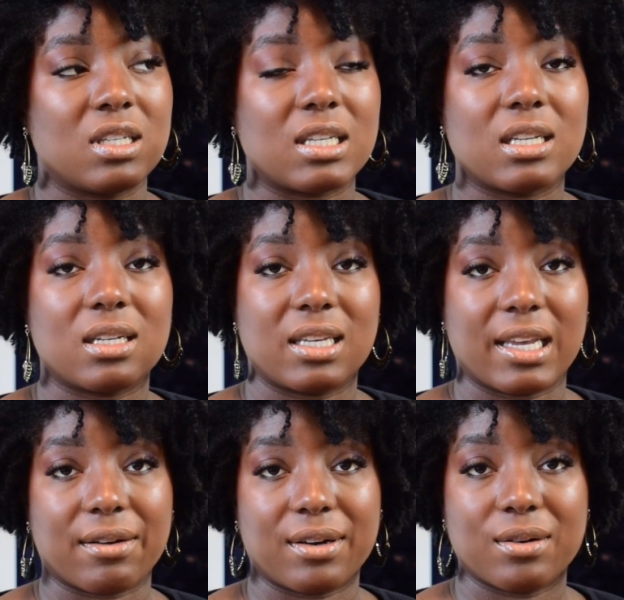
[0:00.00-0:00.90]
need a
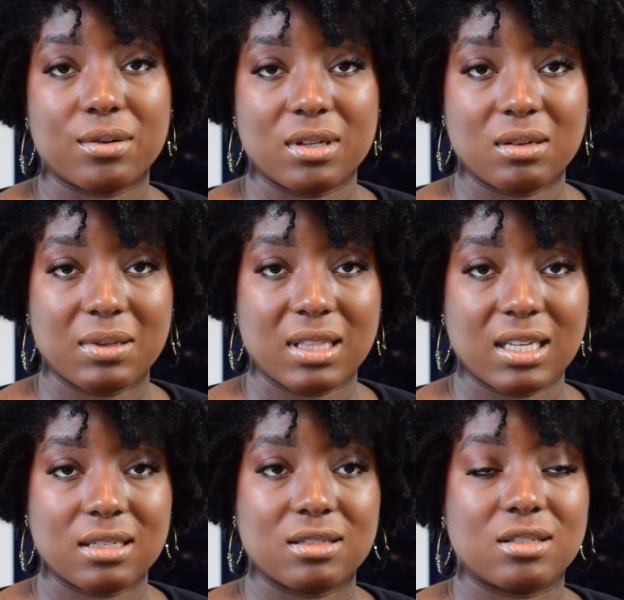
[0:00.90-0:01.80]
carrier oil with
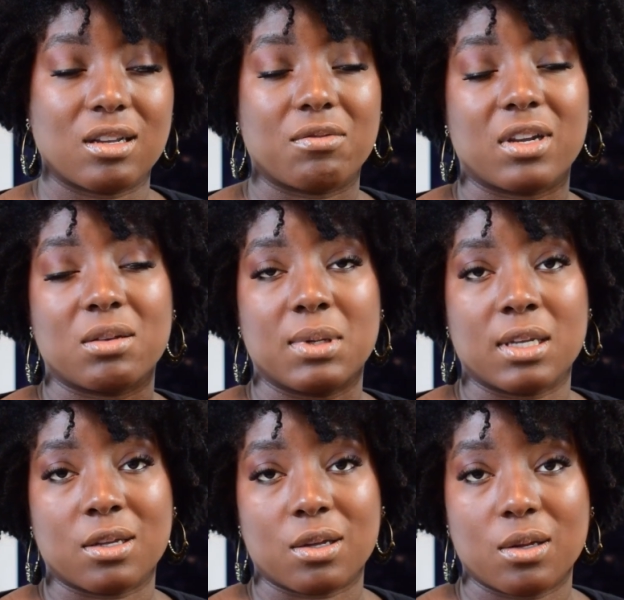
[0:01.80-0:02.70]
it, and so I recommend
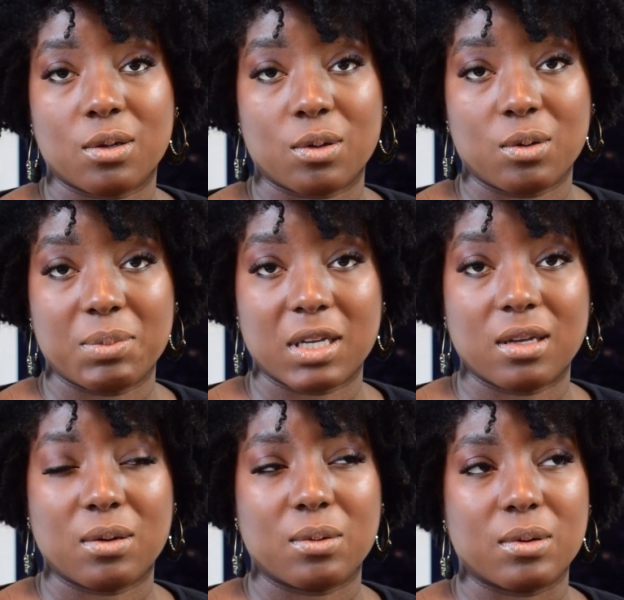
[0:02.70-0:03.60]

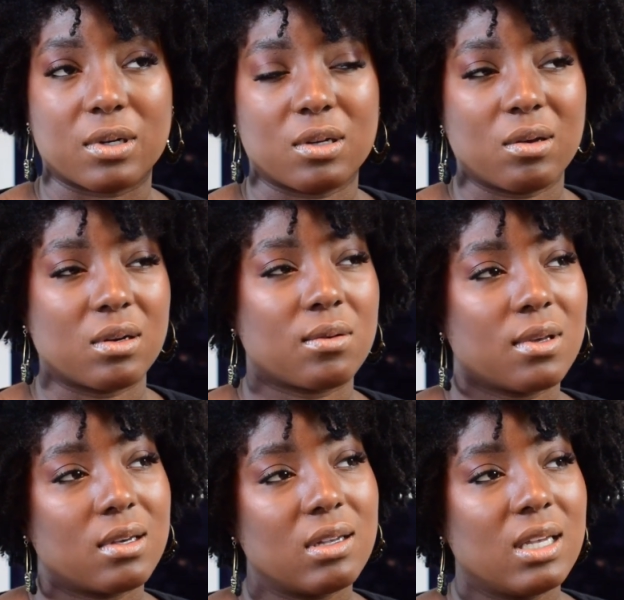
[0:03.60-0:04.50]
jojoba or coconut
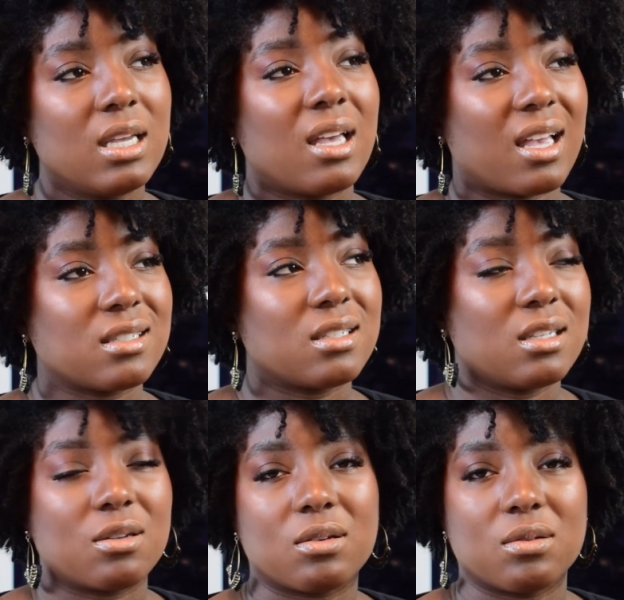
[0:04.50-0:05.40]
oil. I actually
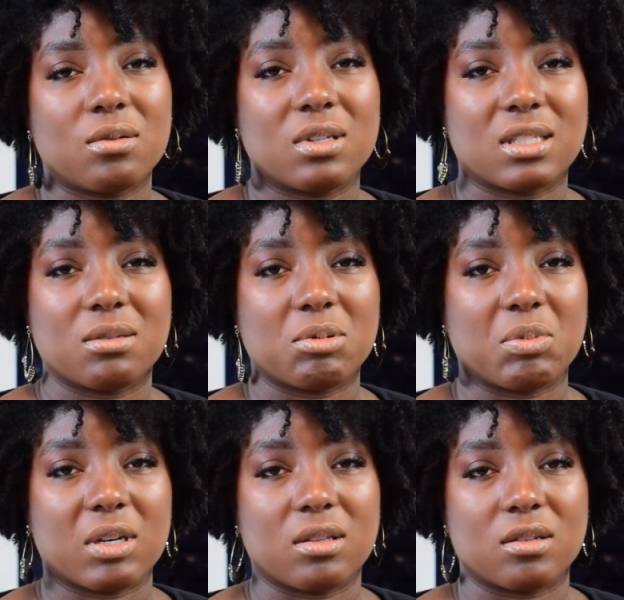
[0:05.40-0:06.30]
think coconut oil is a little bit
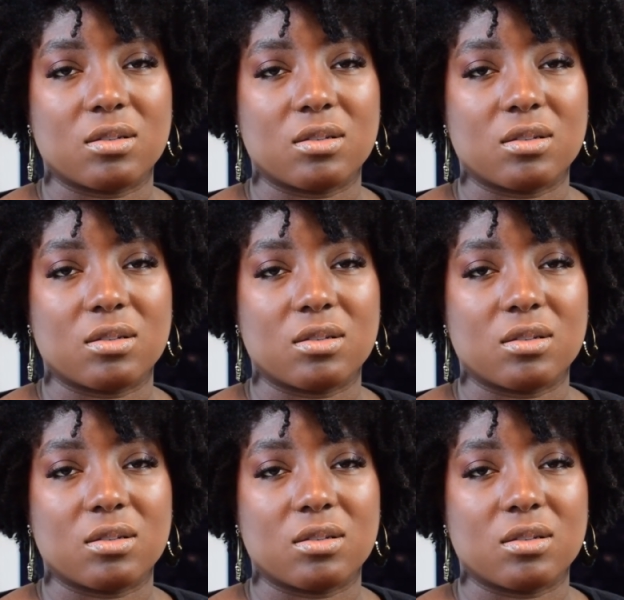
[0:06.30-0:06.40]
better than